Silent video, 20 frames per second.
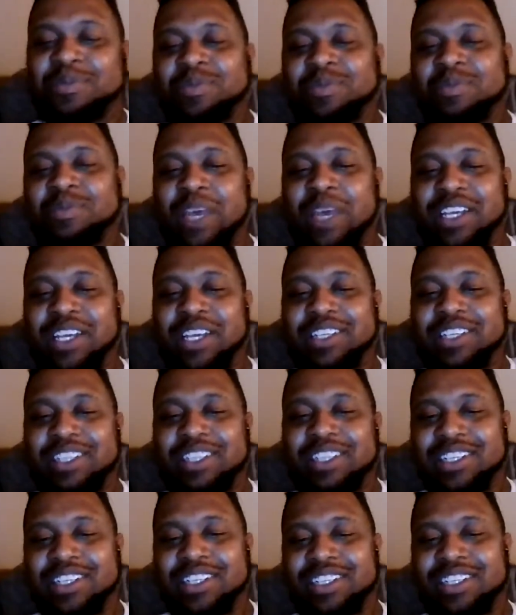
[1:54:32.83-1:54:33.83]
make
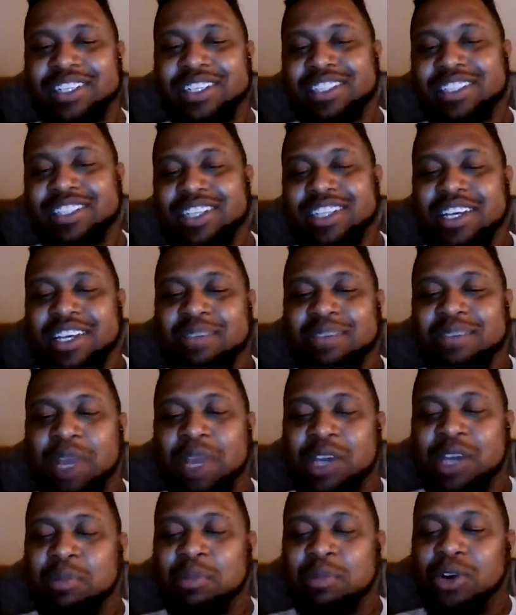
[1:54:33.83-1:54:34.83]

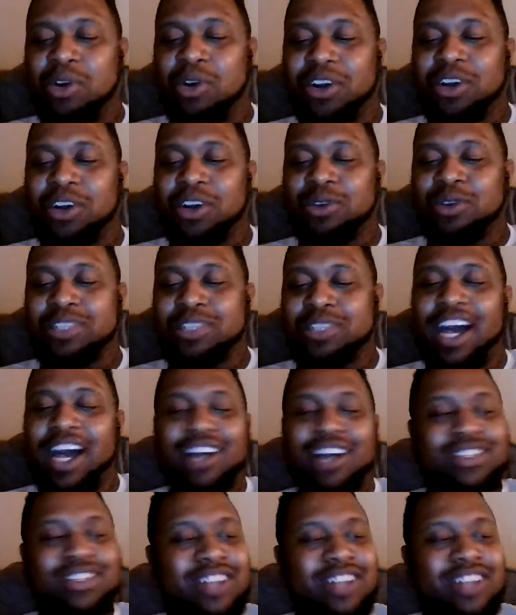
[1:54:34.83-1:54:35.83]
a porno
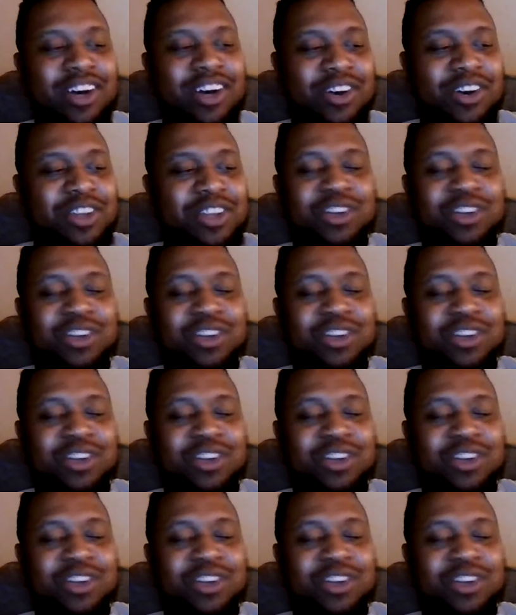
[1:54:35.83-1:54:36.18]
style song,